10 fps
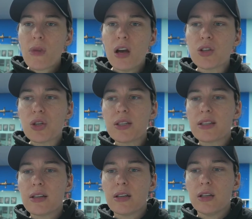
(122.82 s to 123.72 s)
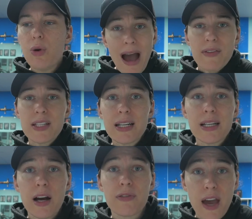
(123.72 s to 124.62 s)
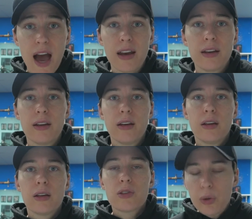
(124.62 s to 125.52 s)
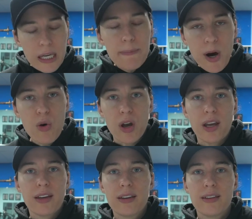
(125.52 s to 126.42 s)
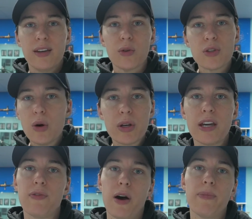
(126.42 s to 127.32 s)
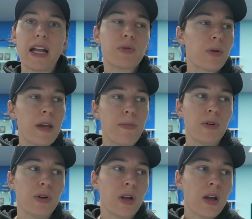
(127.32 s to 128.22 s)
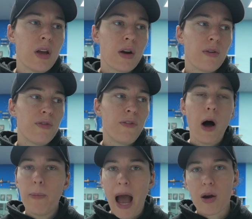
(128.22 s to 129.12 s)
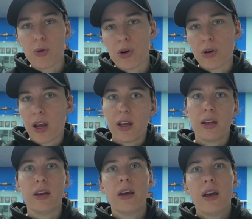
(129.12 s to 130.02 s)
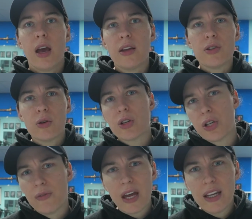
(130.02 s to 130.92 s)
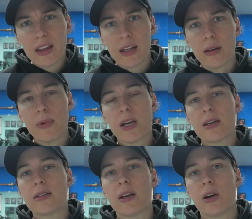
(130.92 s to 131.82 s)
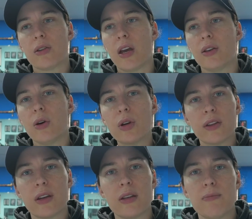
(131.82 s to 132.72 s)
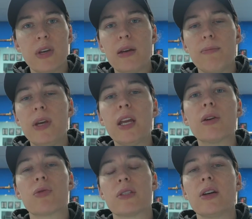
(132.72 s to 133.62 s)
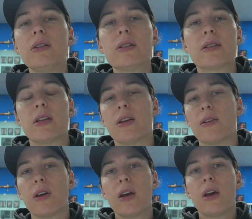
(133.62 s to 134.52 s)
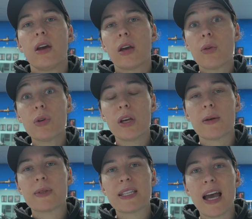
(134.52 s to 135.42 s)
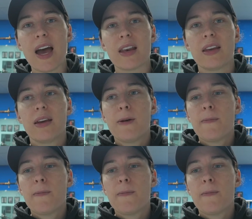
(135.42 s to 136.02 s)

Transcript: It's just, you haven't done enough yet. So keep going. Don't give up. That's where people fall backward and don't achieve anything because they don't get the immediate results and they get really upset